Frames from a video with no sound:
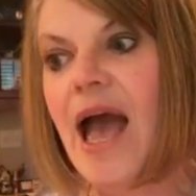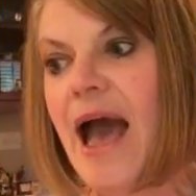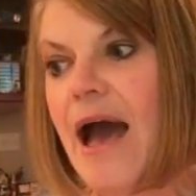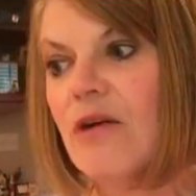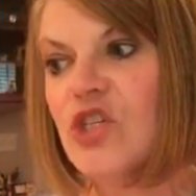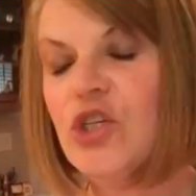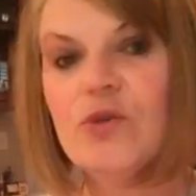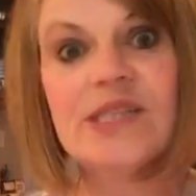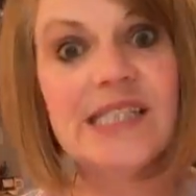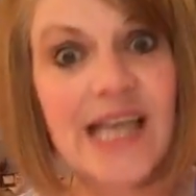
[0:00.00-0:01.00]
how
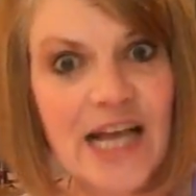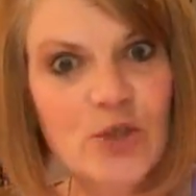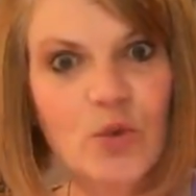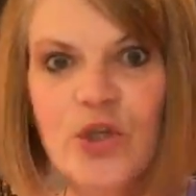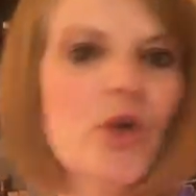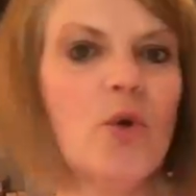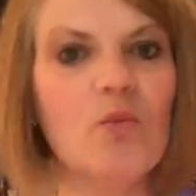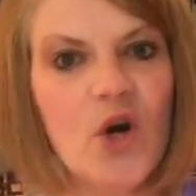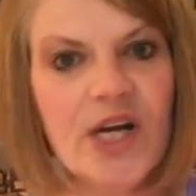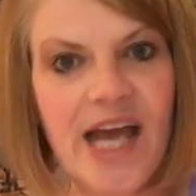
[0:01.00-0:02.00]
to schedule
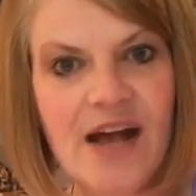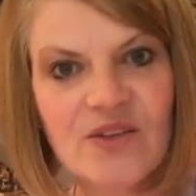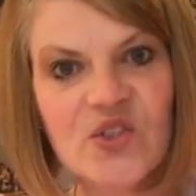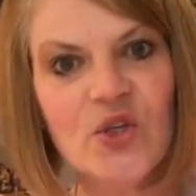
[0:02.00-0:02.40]
your workout